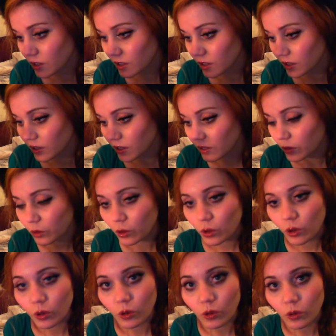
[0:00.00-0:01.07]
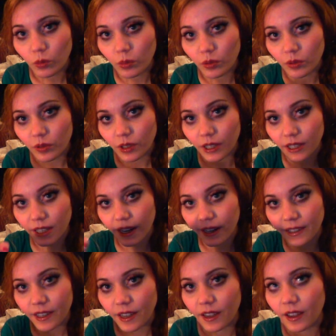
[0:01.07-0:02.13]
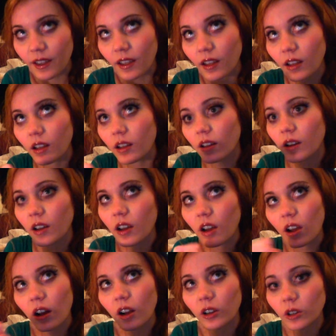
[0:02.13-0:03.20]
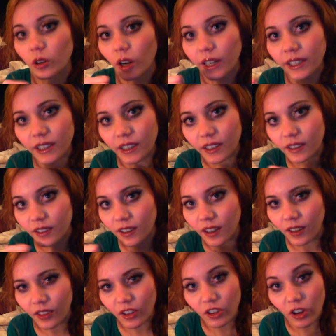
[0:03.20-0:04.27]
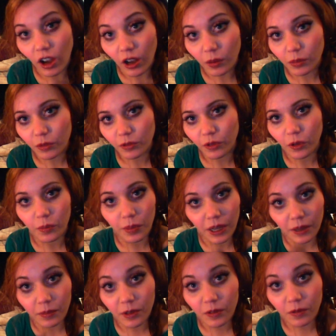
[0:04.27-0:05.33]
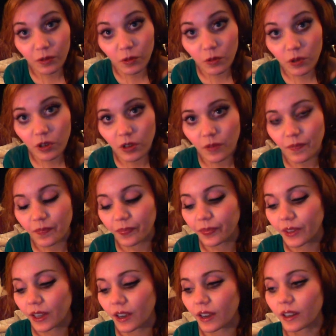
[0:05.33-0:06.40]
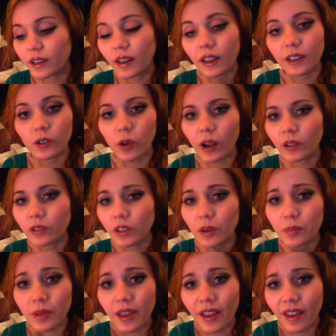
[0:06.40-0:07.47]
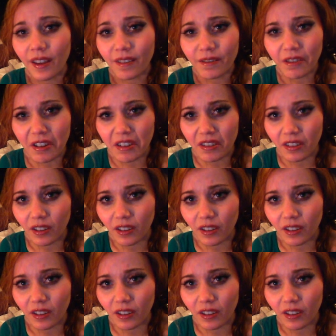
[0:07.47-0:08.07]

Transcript: little tube that had a grindy thing on the top for baby food, and I ground up everything.